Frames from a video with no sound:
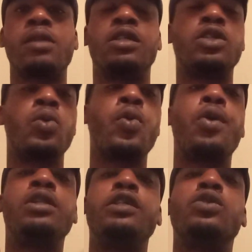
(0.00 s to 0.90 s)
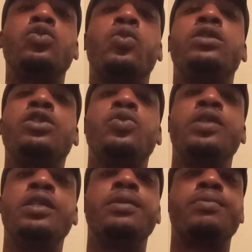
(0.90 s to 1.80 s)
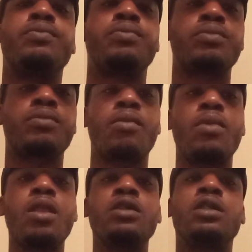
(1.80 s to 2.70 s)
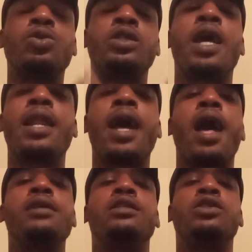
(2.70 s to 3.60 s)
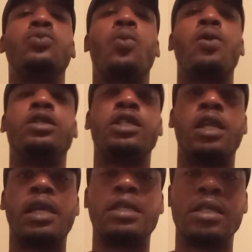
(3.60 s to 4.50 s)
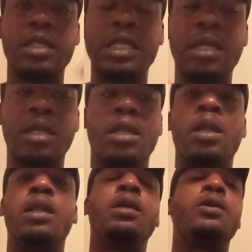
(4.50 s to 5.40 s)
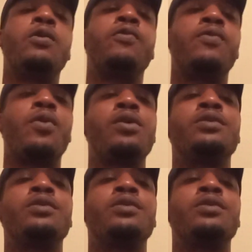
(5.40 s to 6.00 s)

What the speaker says: So you are literally what you eat. So shout out to the ones that are eating to live.